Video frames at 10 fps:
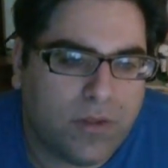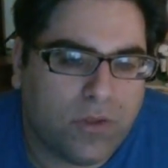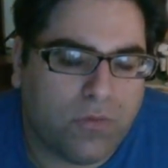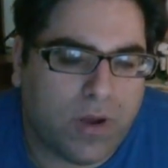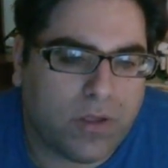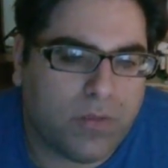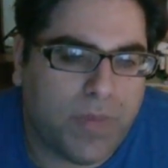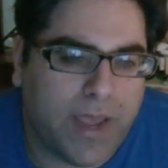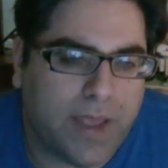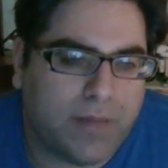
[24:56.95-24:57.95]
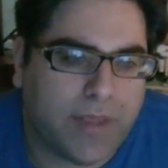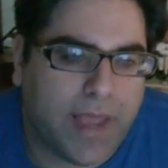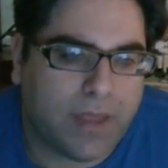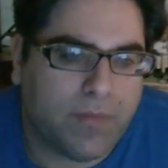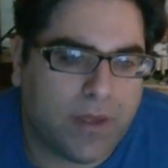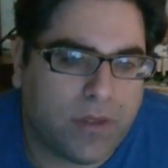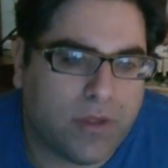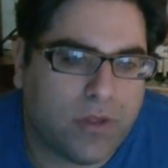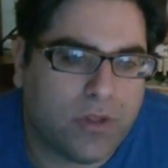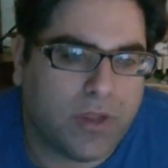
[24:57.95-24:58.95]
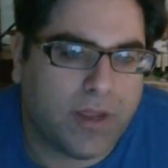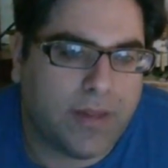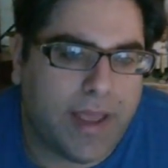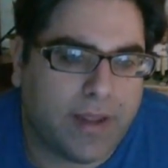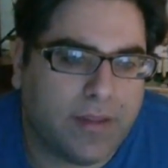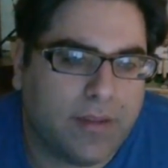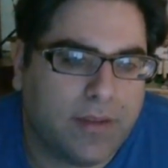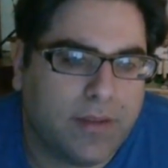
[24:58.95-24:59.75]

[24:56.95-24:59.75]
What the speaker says: Strzok's text message to connect